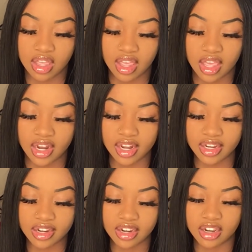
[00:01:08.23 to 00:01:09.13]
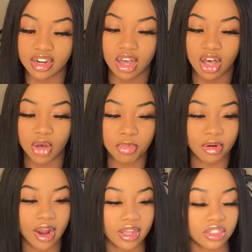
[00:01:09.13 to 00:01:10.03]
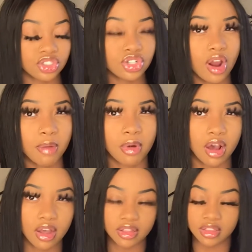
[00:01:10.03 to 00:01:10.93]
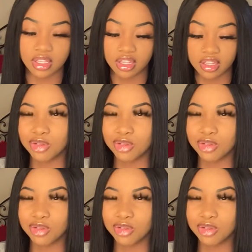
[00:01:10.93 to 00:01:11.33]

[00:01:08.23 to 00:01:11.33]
And I needed an upright tripod thing.